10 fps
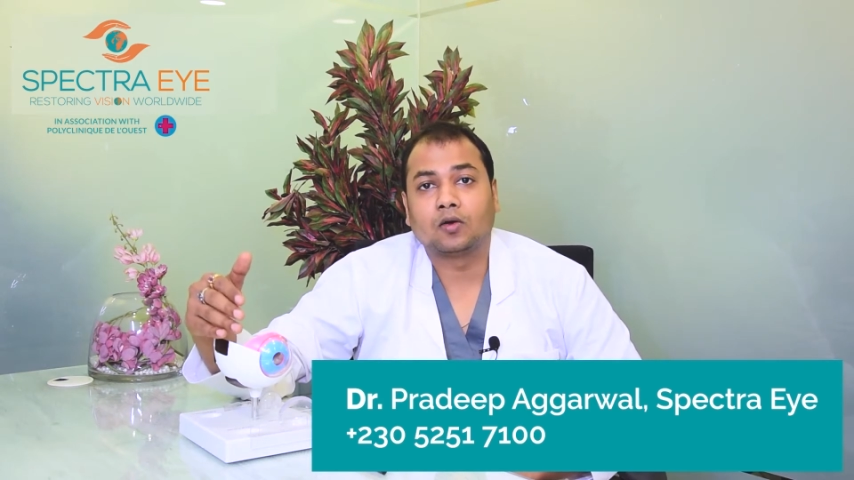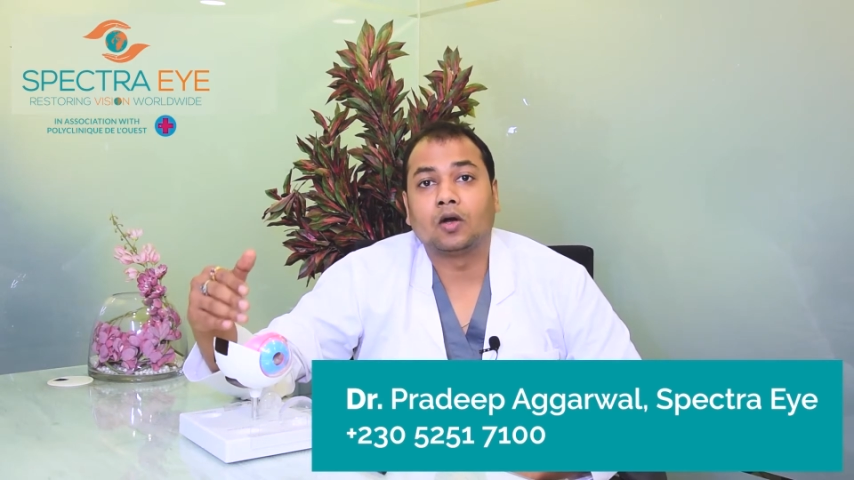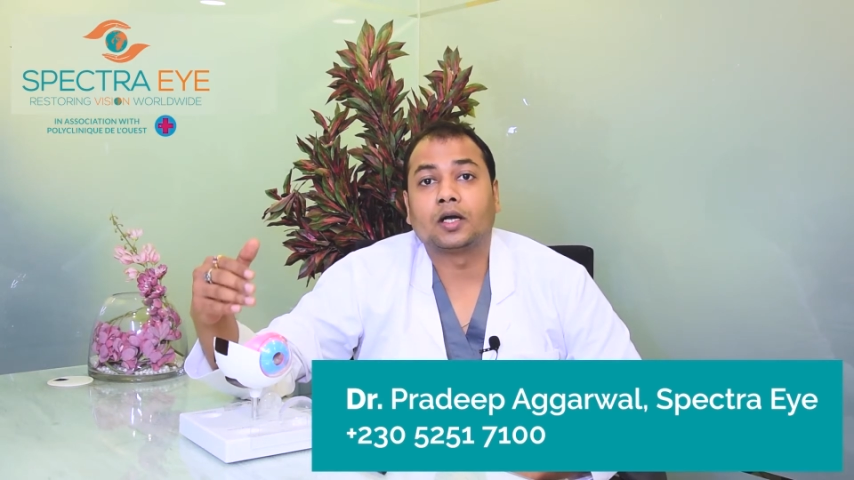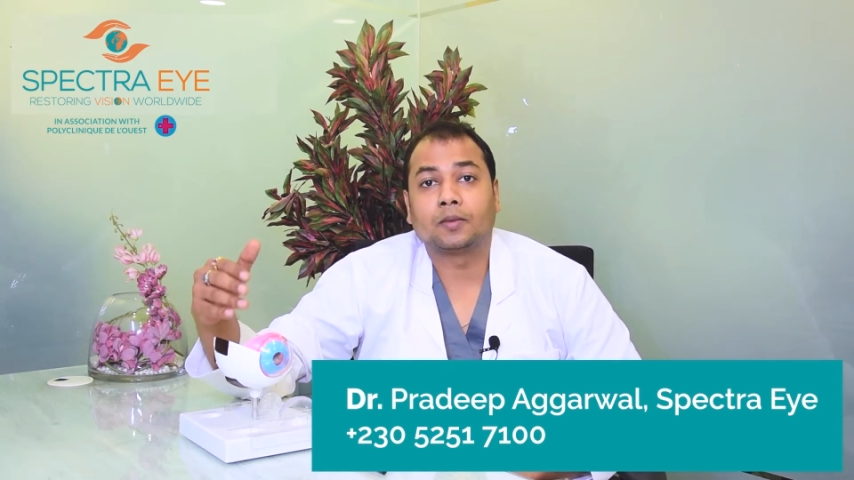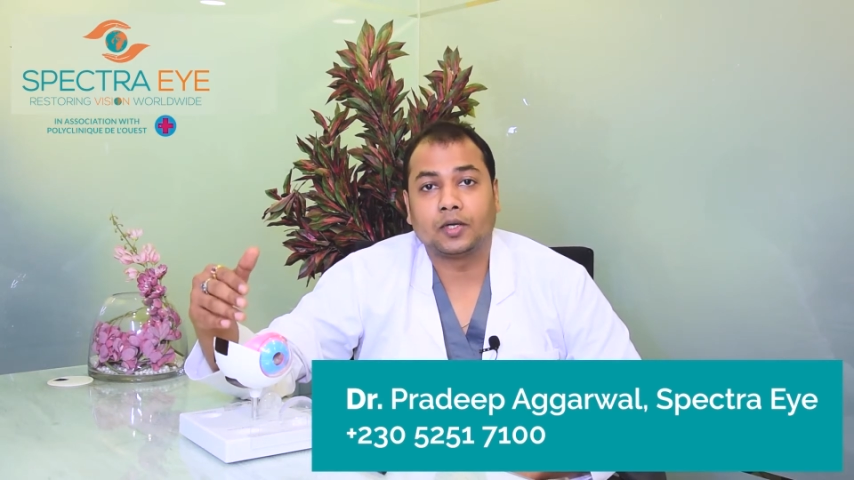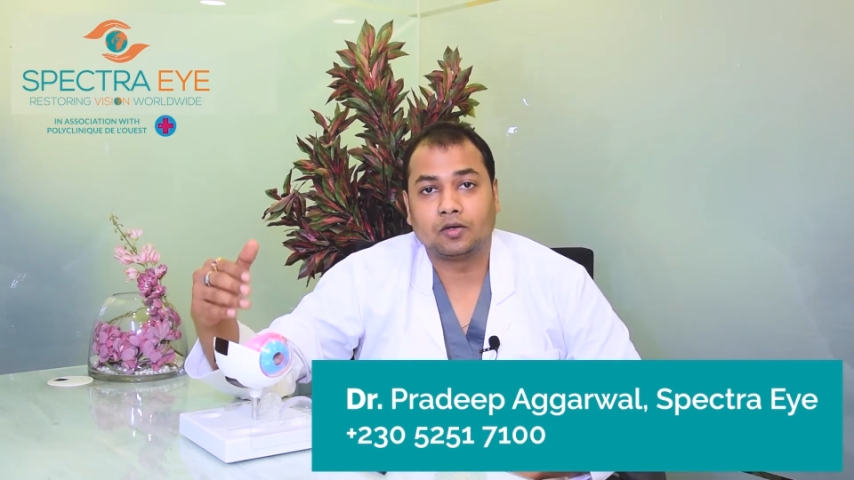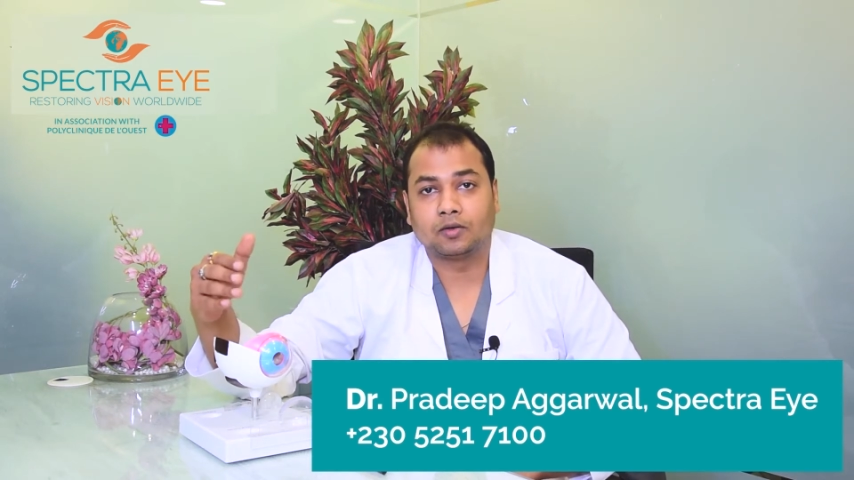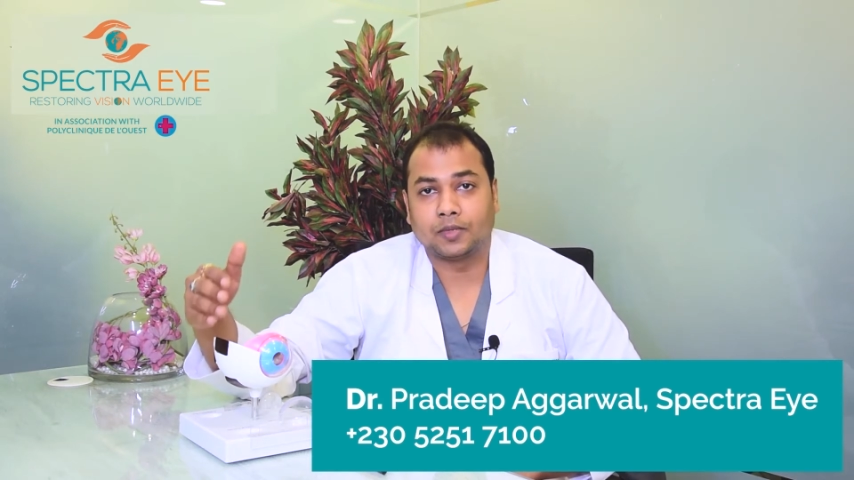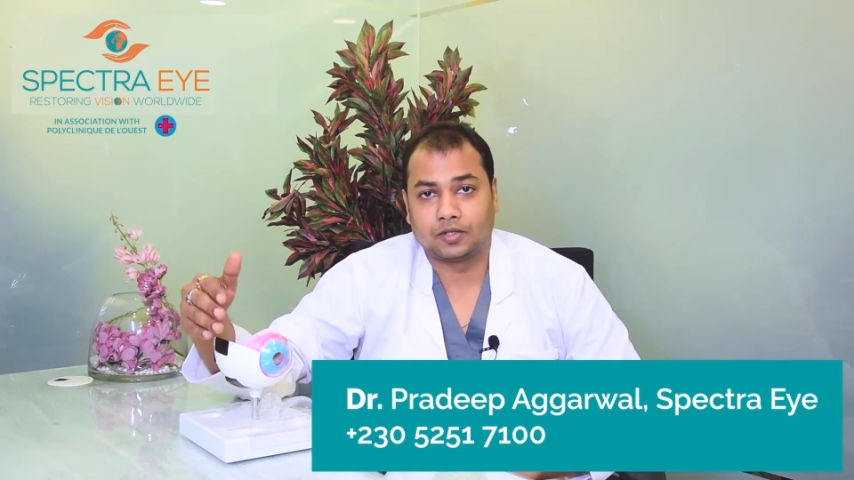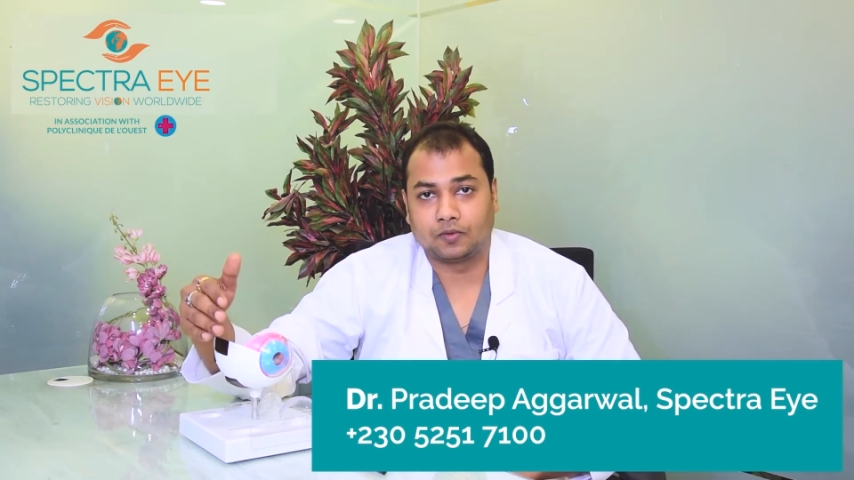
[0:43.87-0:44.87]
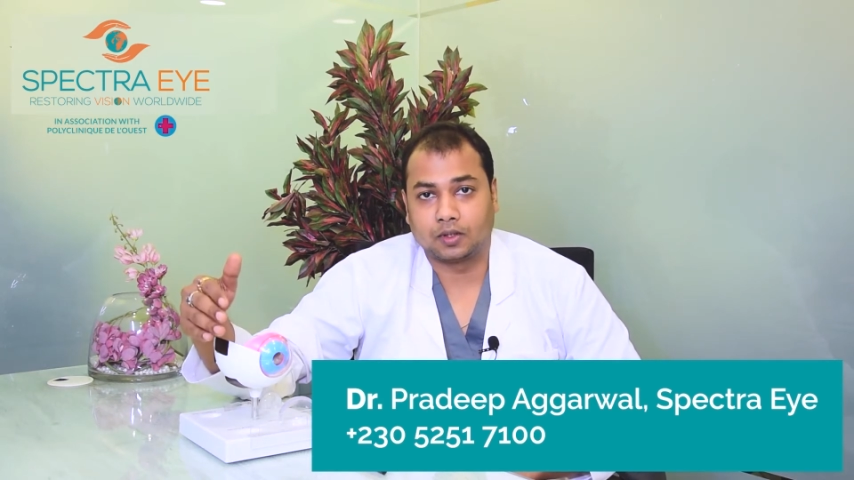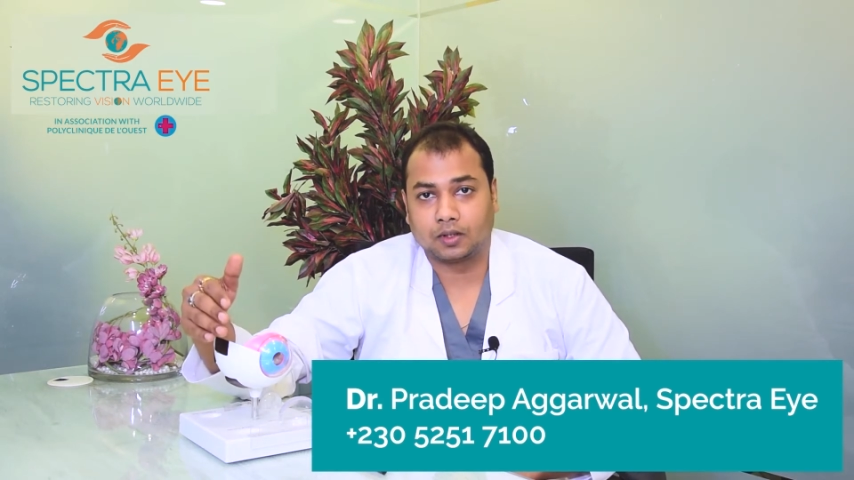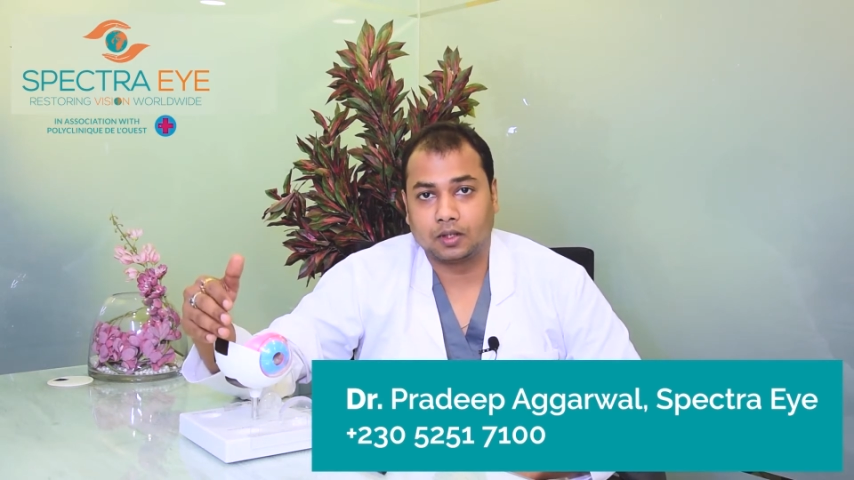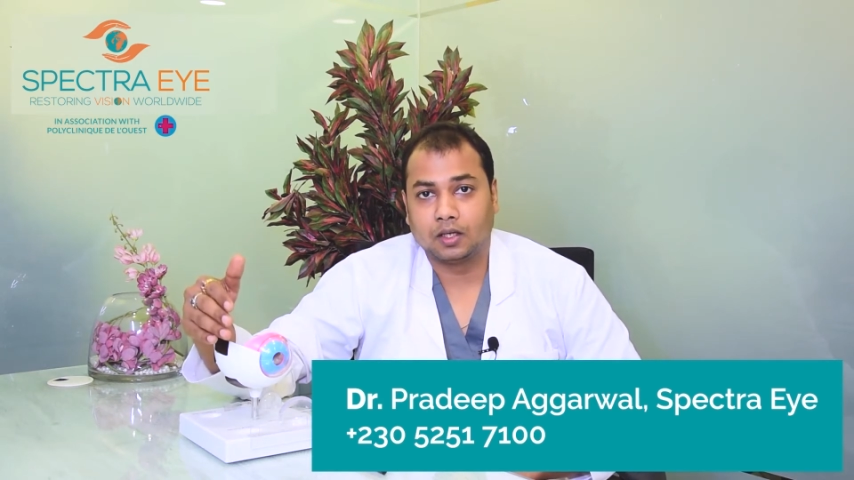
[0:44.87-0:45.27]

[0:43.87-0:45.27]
called trabecular meshwork.